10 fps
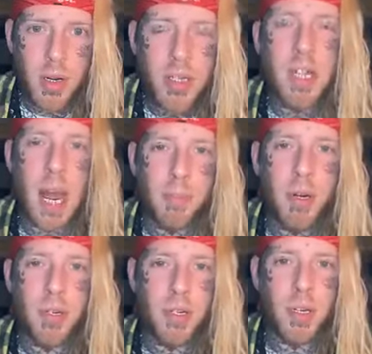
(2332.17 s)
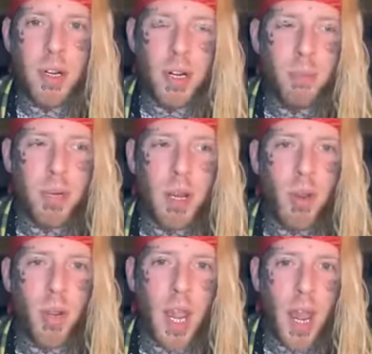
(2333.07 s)
is that person gonna be
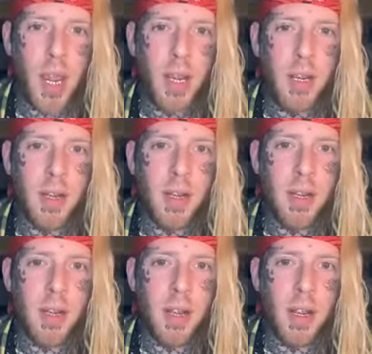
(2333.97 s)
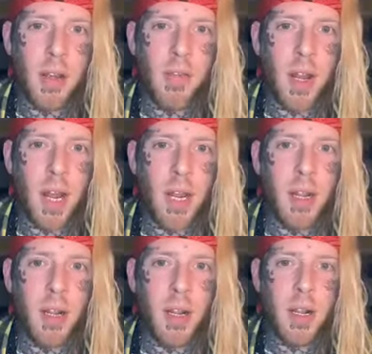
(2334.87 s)
okay if i
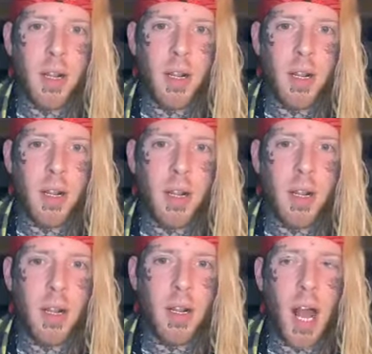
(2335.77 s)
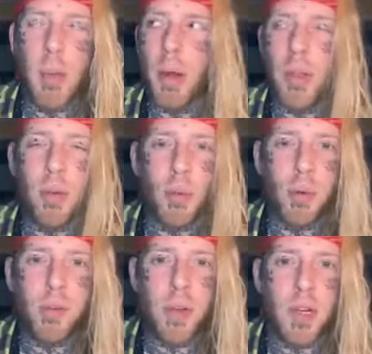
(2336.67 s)
like climb on the
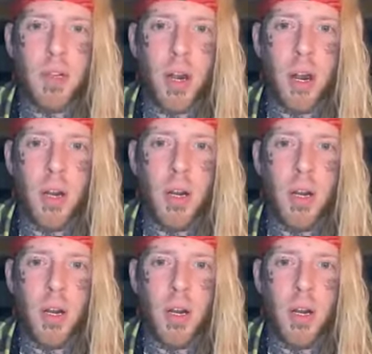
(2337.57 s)
roof of this car